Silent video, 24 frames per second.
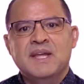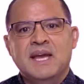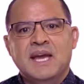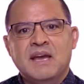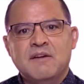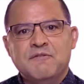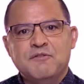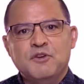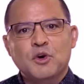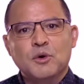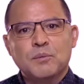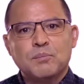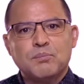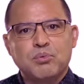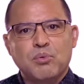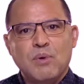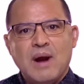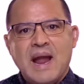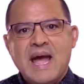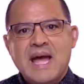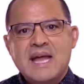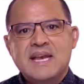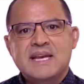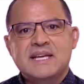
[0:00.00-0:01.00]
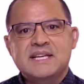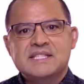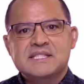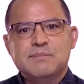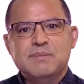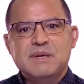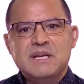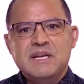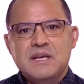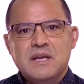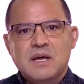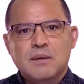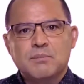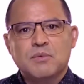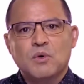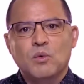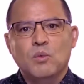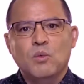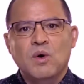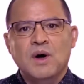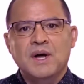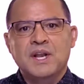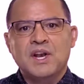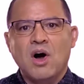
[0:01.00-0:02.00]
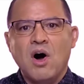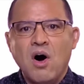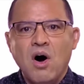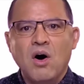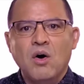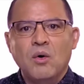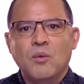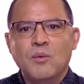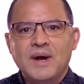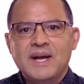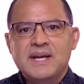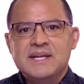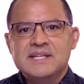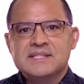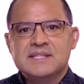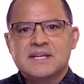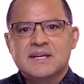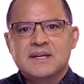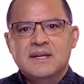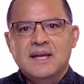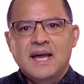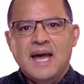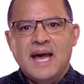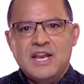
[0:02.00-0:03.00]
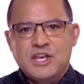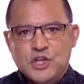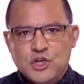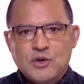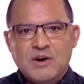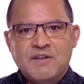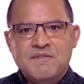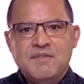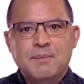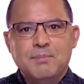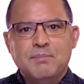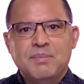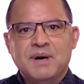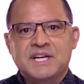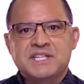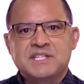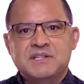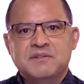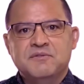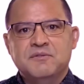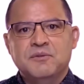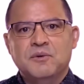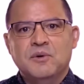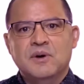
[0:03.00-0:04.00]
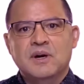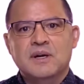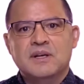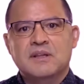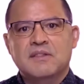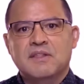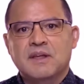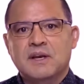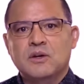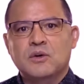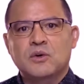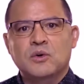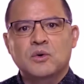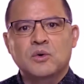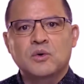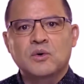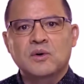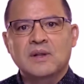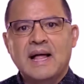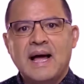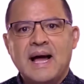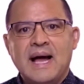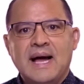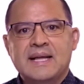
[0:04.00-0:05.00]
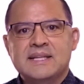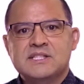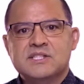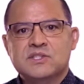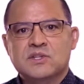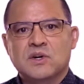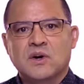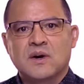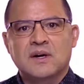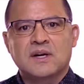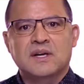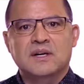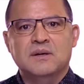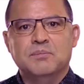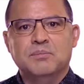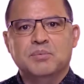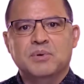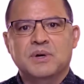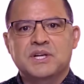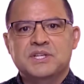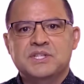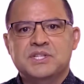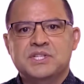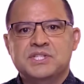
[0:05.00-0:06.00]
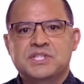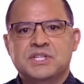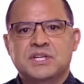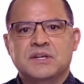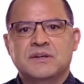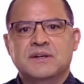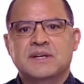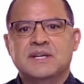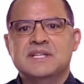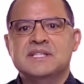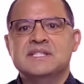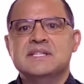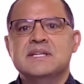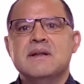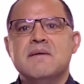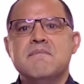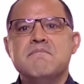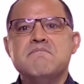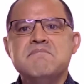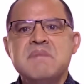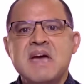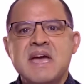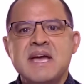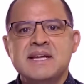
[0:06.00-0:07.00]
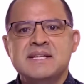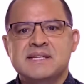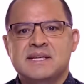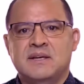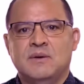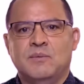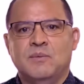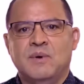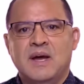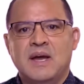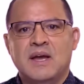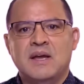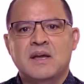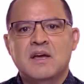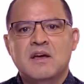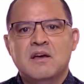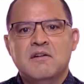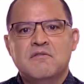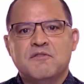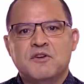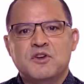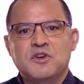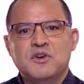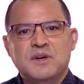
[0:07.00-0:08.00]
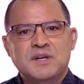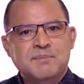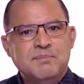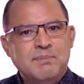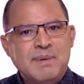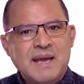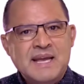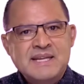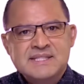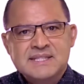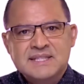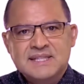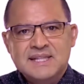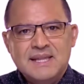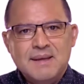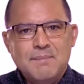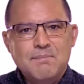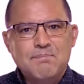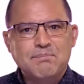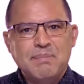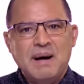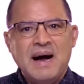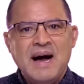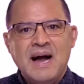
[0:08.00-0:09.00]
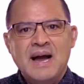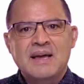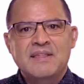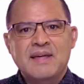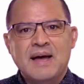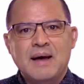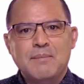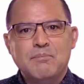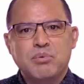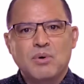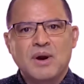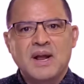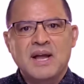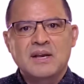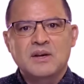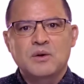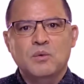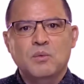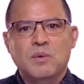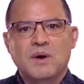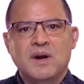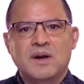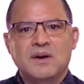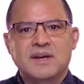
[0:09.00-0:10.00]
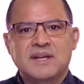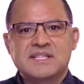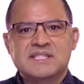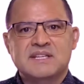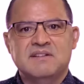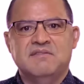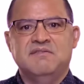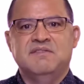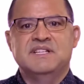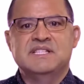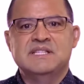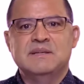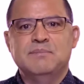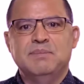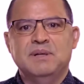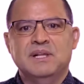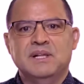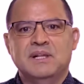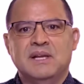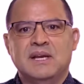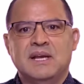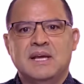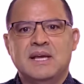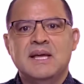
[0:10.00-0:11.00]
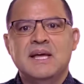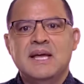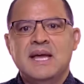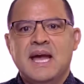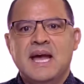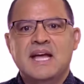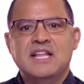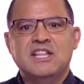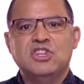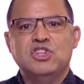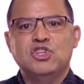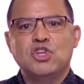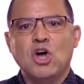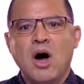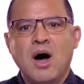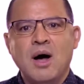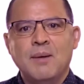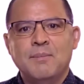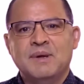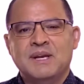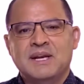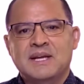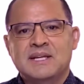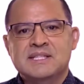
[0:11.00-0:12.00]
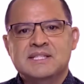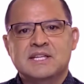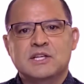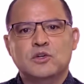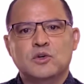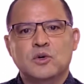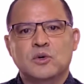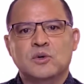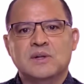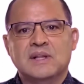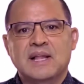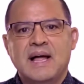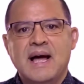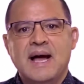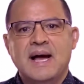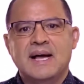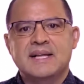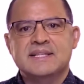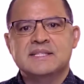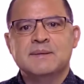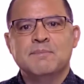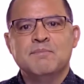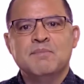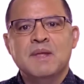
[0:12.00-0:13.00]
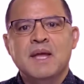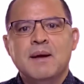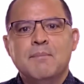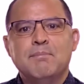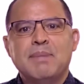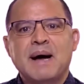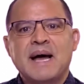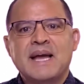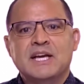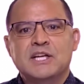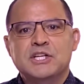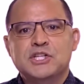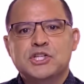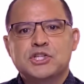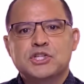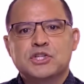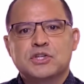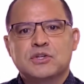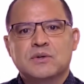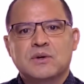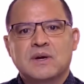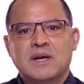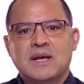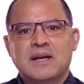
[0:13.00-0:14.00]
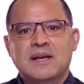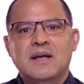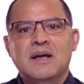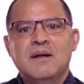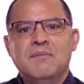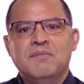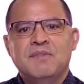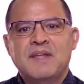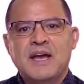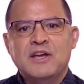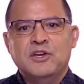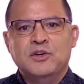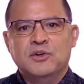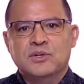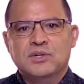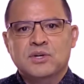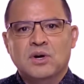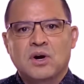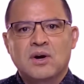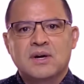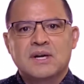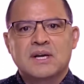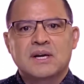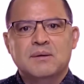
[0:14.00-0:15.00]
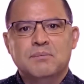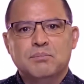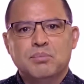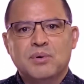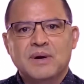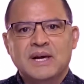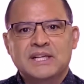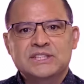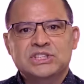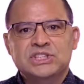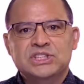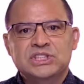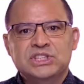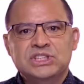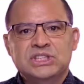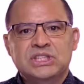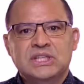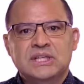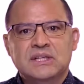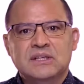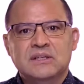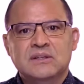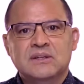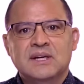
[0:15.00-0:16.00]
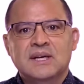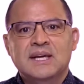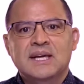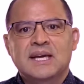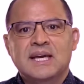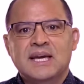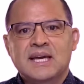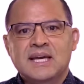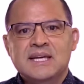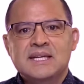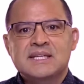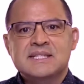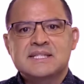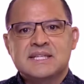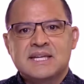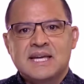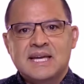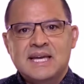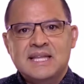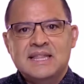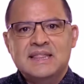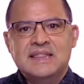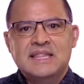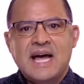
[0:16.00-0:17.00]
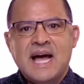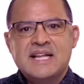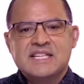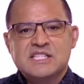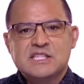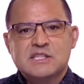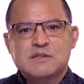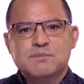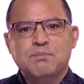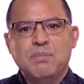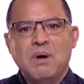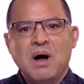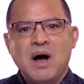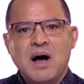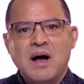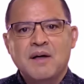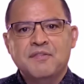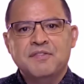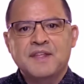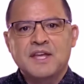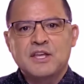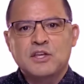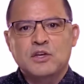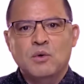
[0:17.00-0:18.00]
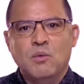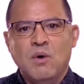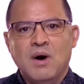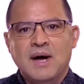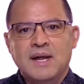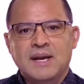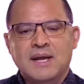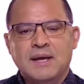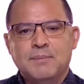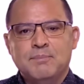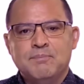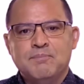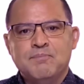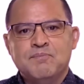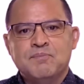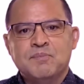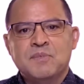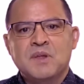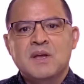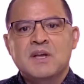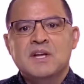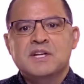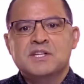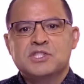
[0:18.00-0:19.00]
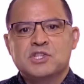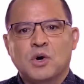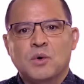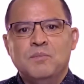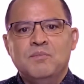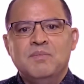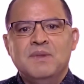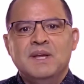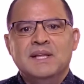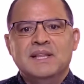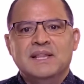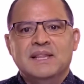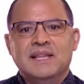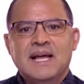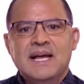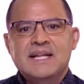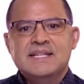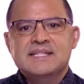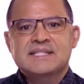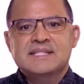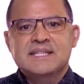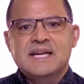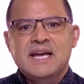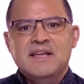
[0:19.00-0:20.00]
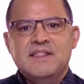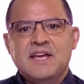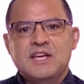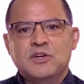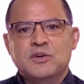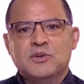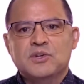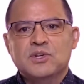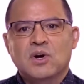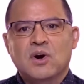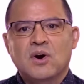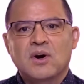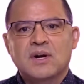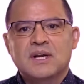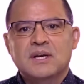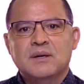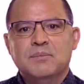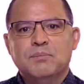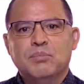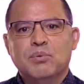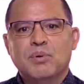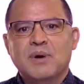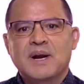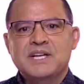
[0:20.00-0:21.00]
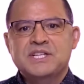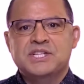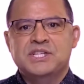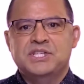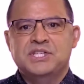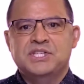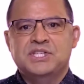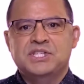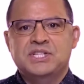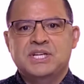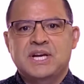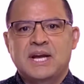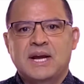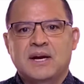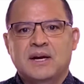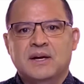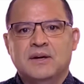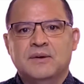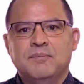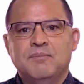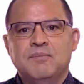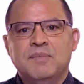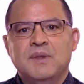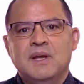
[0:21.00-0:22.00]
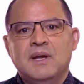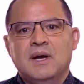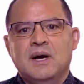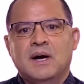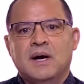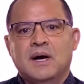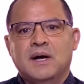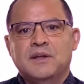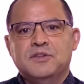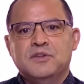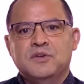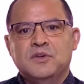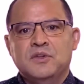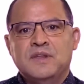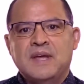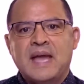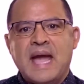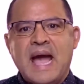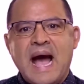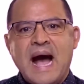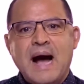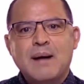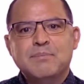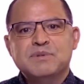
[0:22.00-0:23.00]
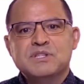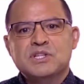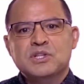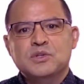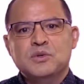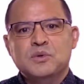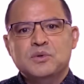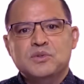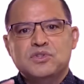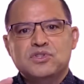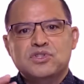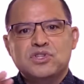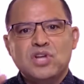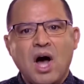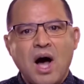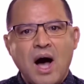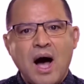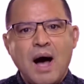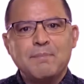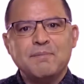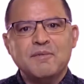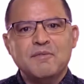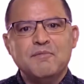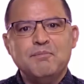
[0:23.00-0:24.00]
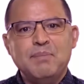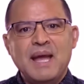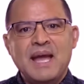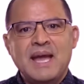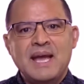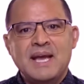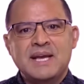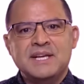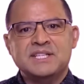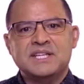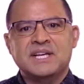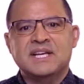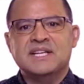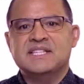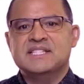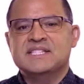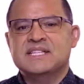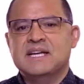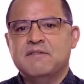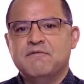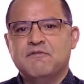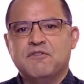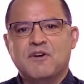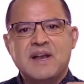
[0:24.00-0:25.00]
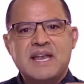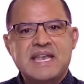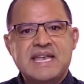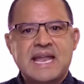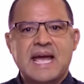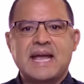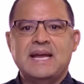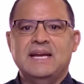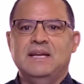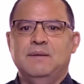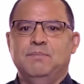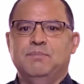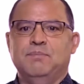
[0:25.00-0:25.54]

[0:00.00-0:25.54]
If your brand needs to be number one always and you have the budget for it, then Google Ads Target Impression Share is an amazing way for you to basically buy that brand awareness and visibility and dominance in Google Ads by ensuring that your Target Impression Share is in that spot that you want it. So let's say that your Target Impression Share uh, to the absolute top of page is set for ninety